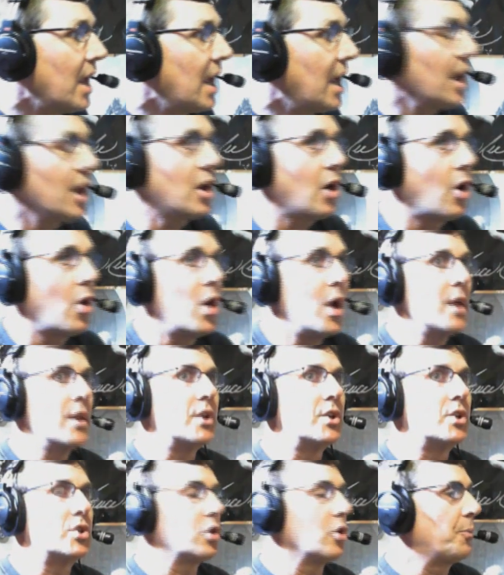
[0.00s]
He didn't go,
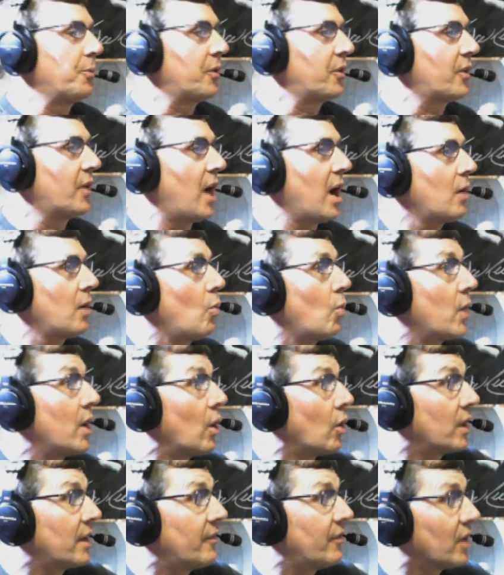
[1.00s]
the troops suck. We
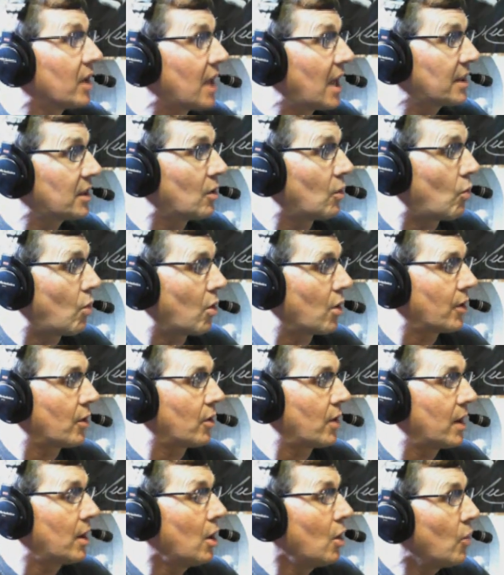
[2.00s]
don't even like the war
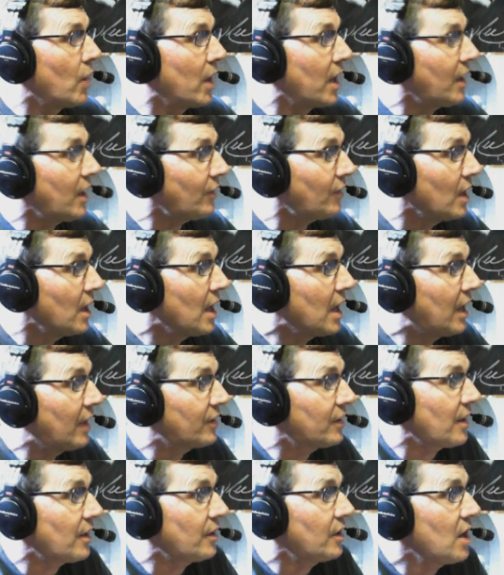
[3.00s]
they're in. He
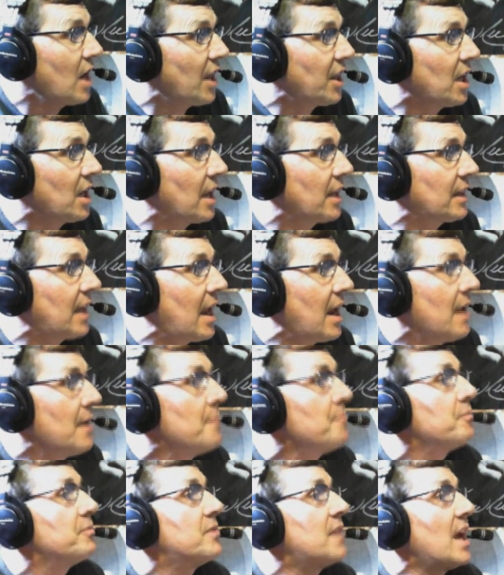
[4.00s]
said nothing like that.
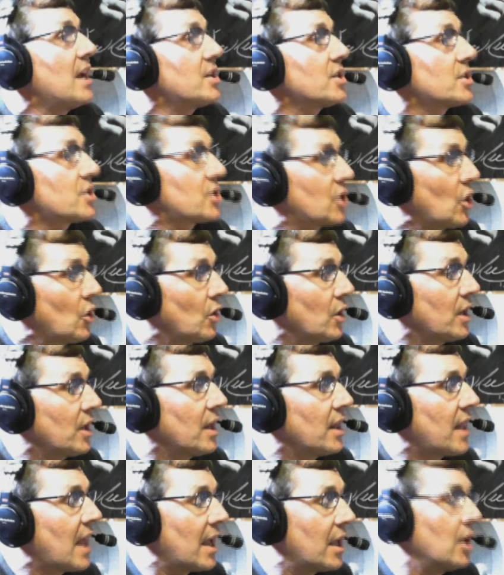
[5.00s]
They just turned it
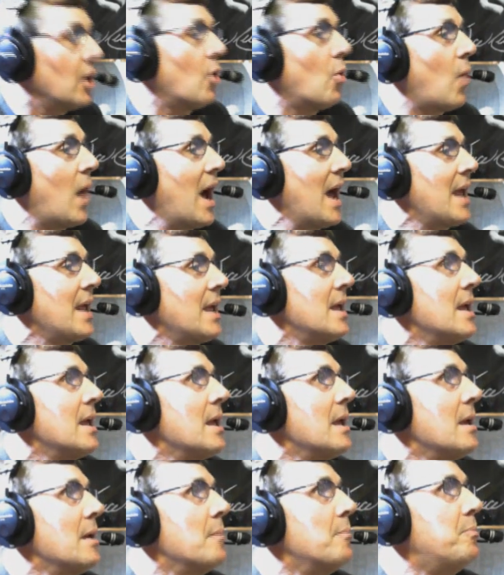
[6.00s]
into, you know why?
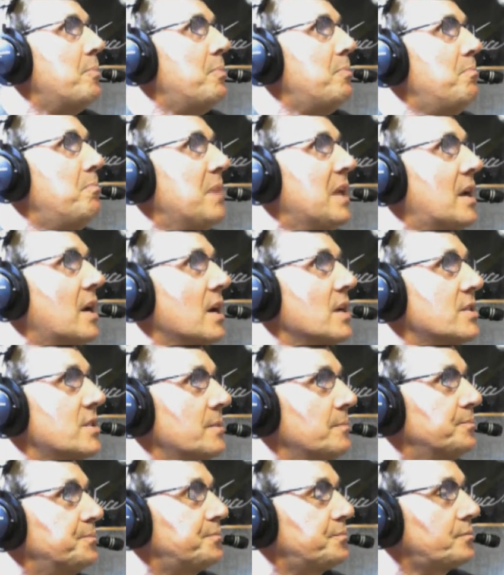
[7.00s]
Because
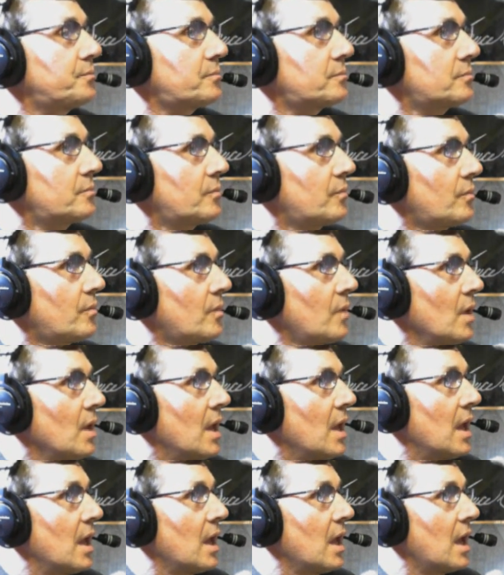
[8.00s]

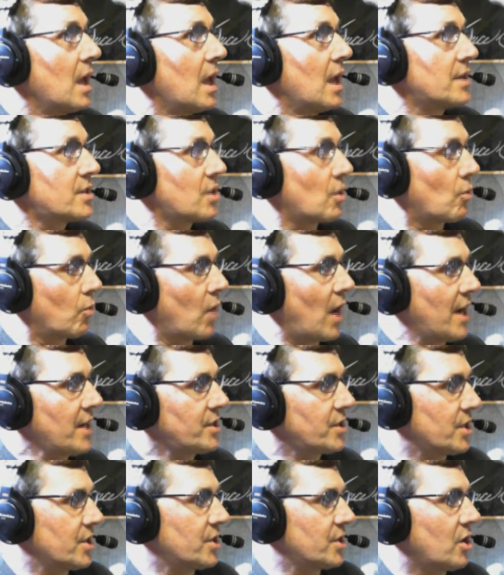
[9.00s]
it's a
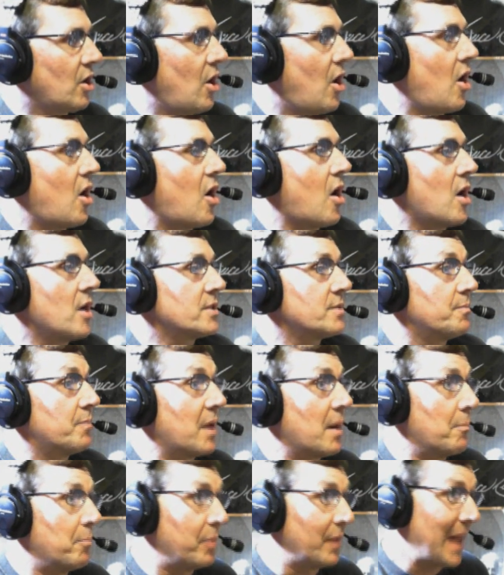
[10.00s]
righteous cause,
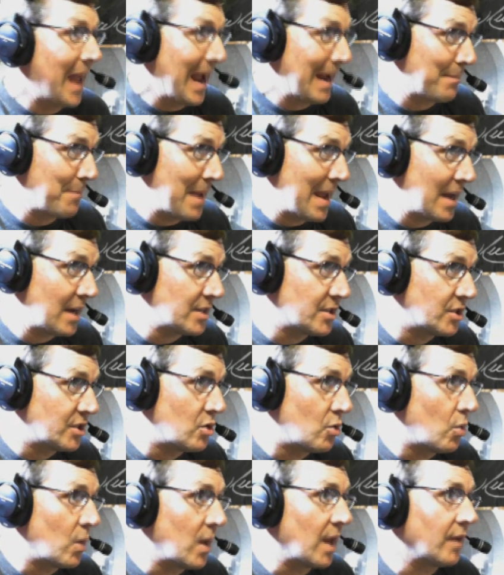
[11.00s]
but a black man is
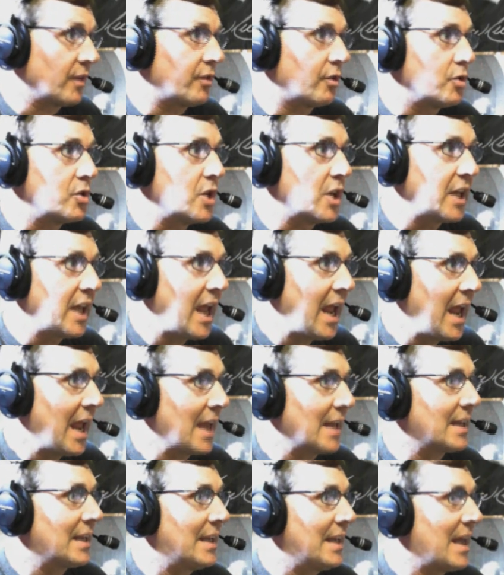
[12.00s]
doing it. So you
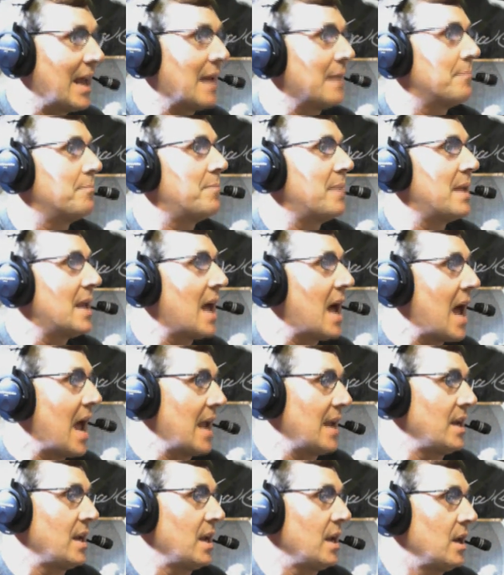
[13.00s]
can't get
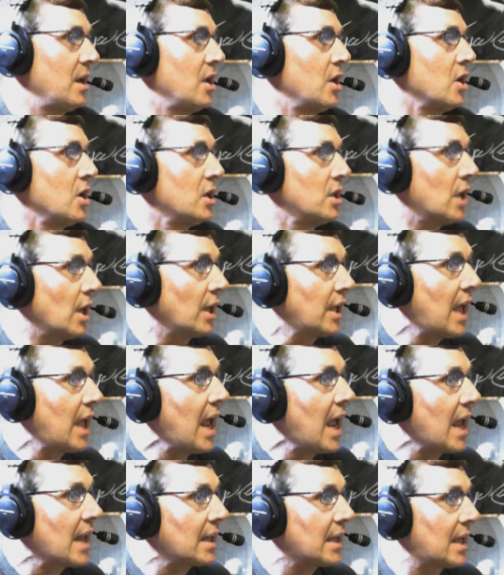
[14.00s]
behind it. You
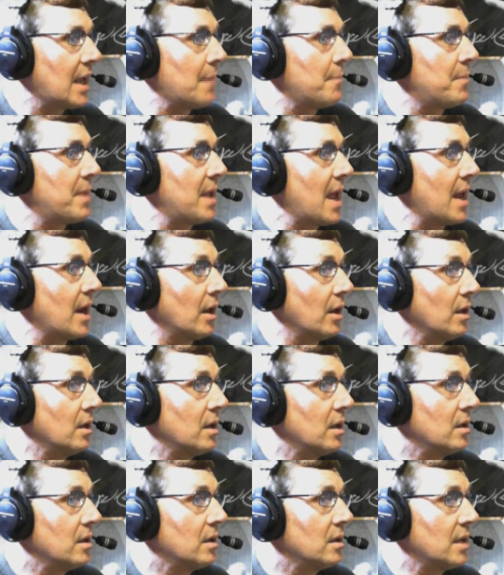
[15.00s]
can't get behind it.
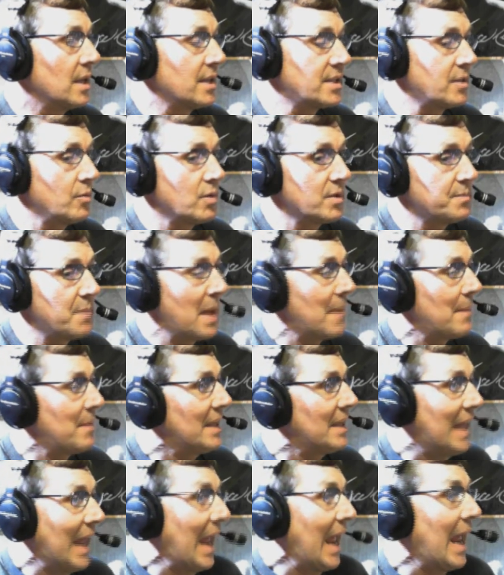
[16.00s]
Unless he was maybe
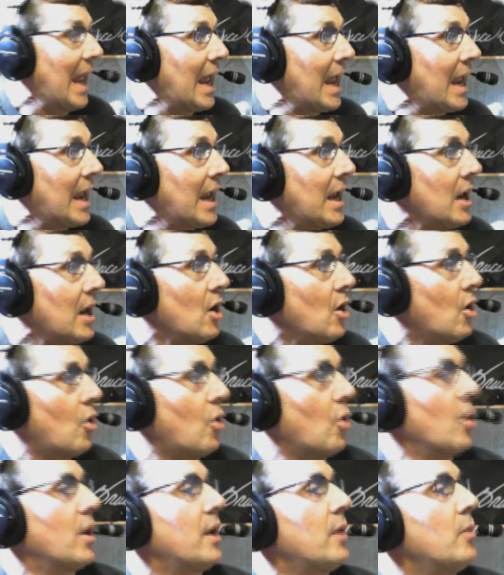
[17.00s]
gay,
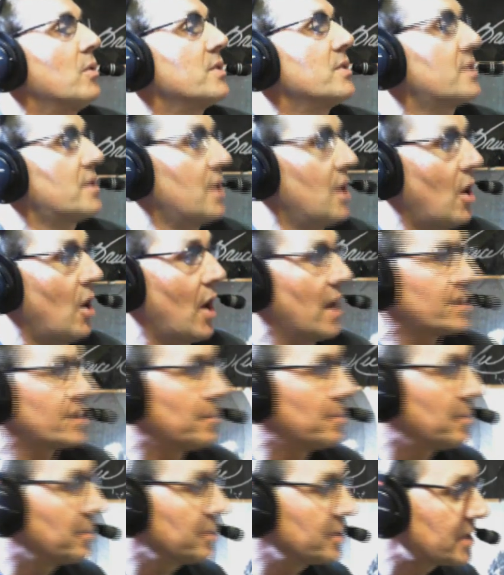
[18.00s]
or he was, you know,
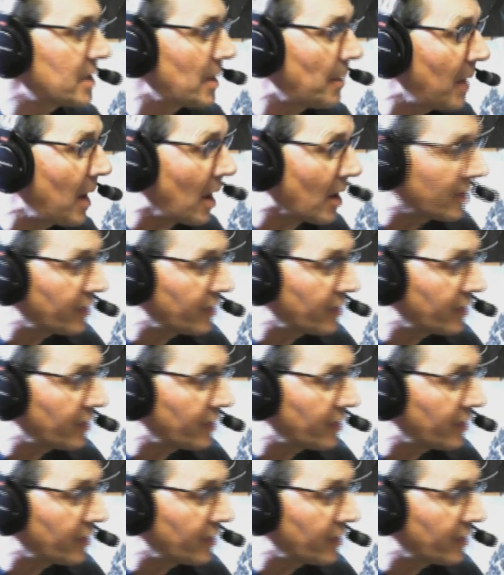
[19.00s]
something else.